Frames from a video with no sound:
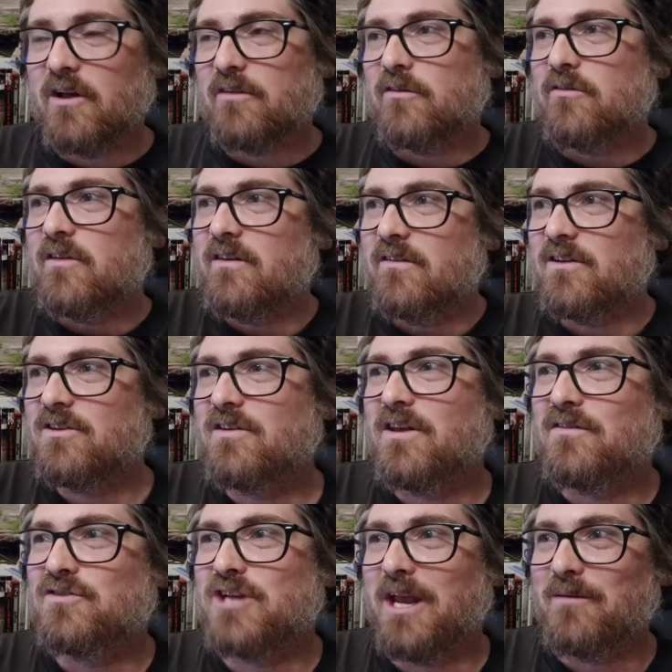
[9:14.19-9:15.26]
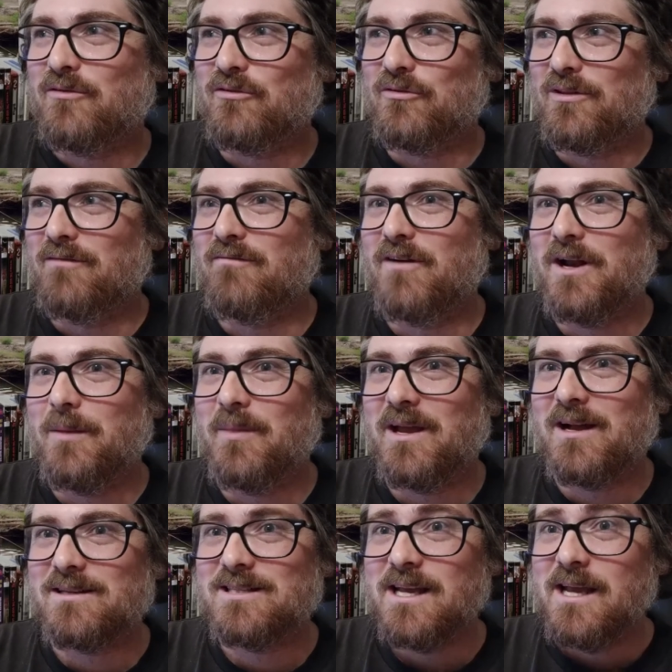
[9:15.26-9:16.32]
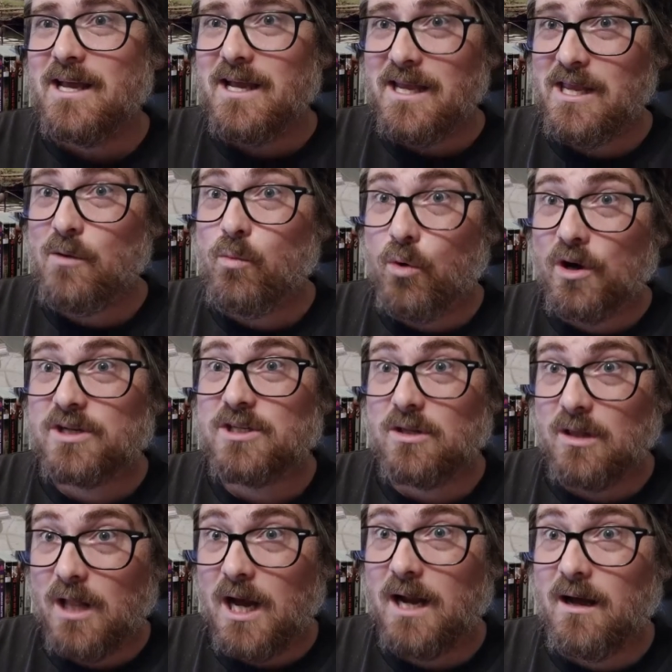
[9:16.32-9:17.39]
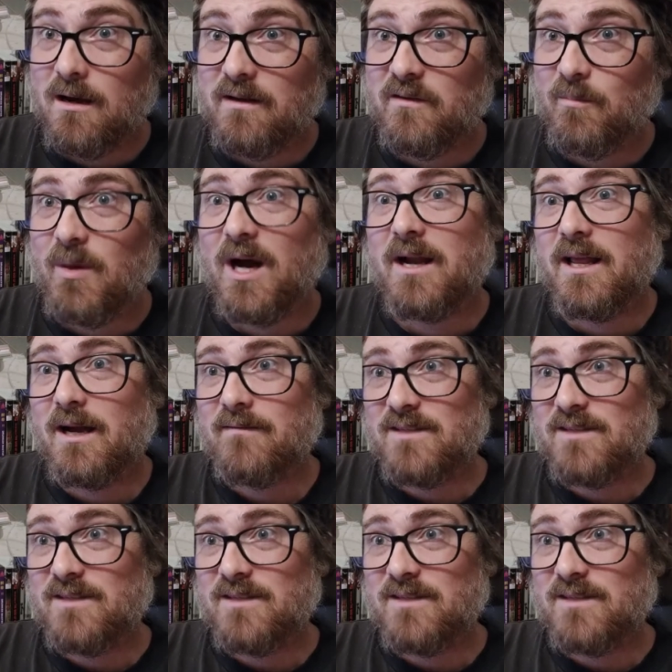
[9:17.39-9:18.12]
He also says that Steve James is really funny because he worked a lot on his body.